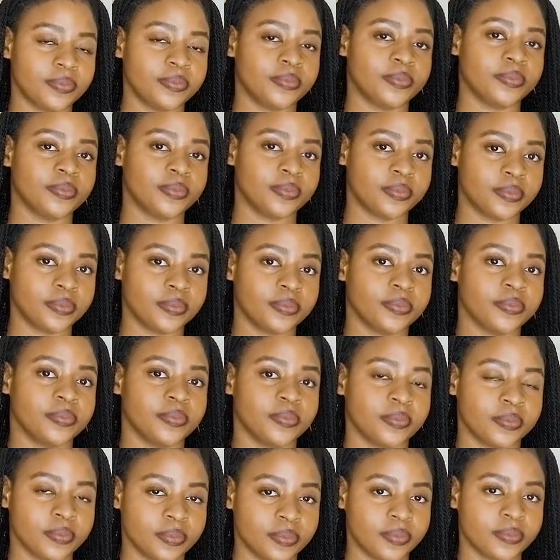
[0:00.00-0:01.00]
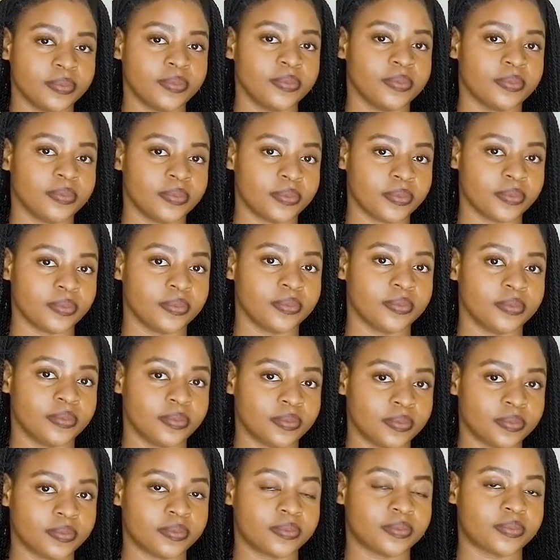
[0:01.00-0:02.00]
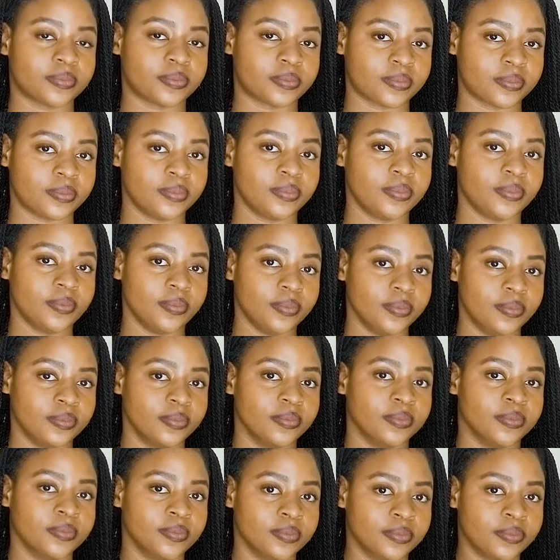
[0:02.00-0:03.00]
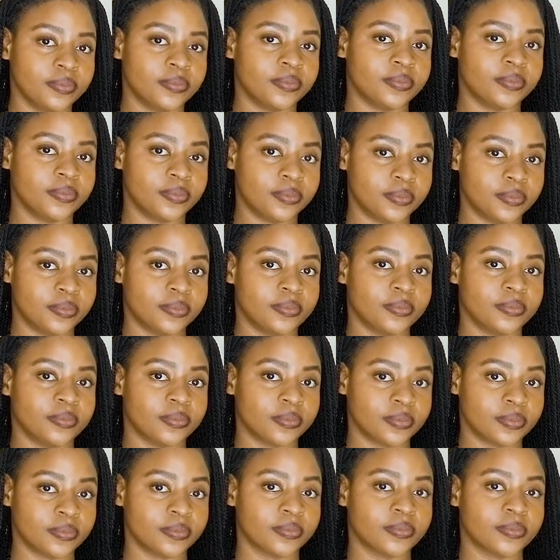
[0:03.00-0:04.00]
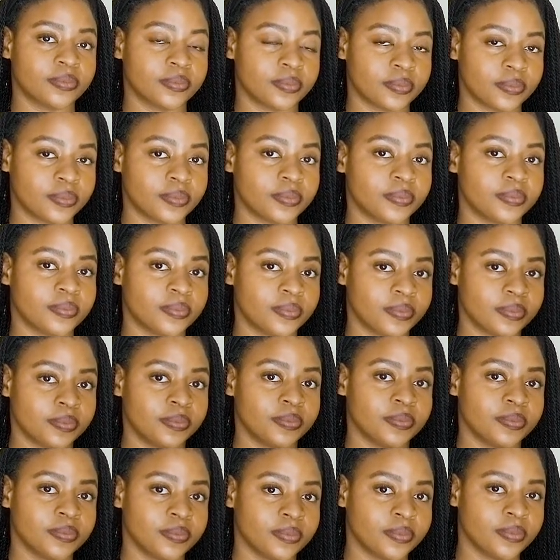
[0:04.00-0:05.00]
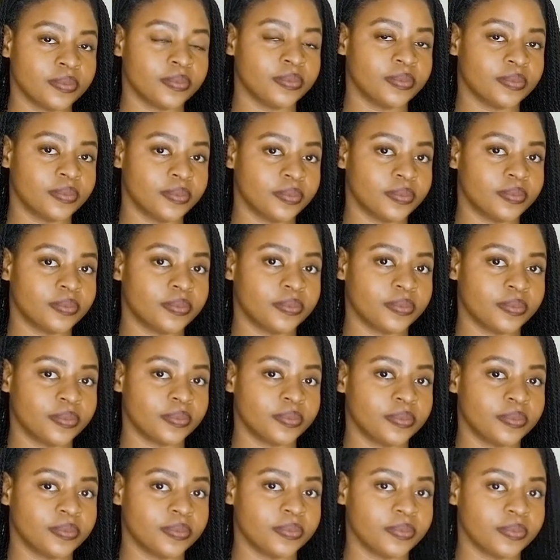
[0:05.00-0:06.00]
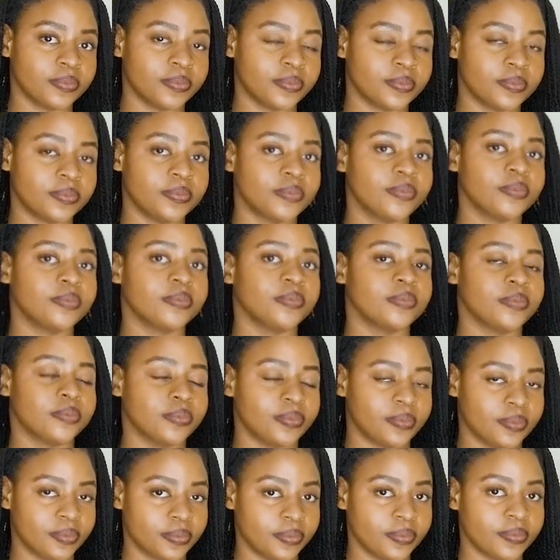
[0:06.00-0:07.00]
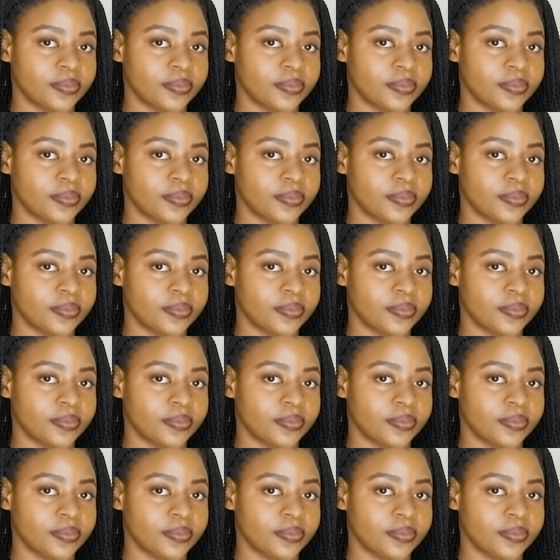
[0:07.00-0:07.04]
No words are spoken by the person on screen.